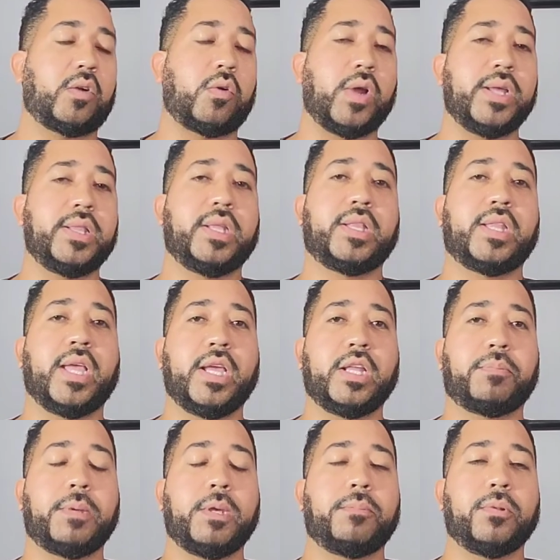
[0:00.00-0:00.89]
crazy
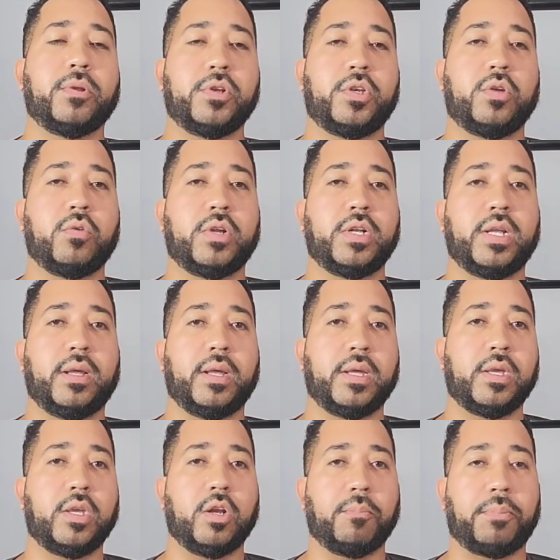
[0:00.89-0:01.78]
things people are doing
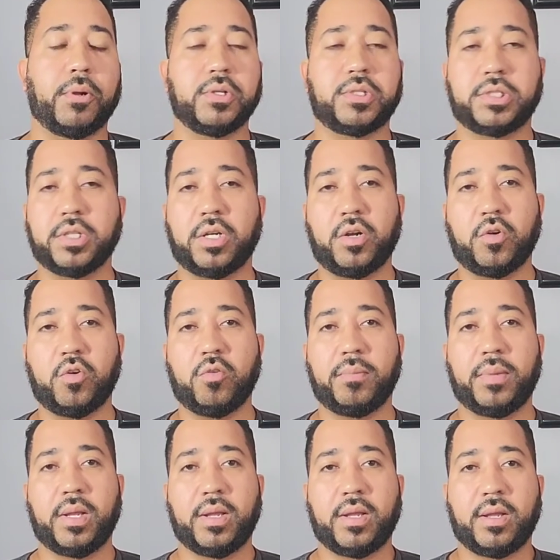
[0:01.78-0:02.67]
to you know purchase a
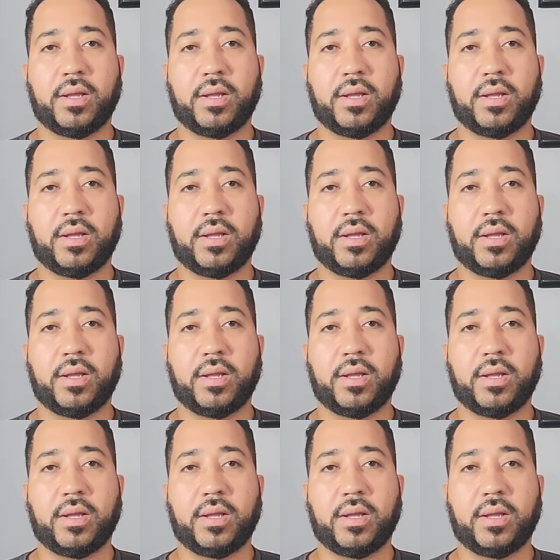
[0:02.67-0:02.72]
home.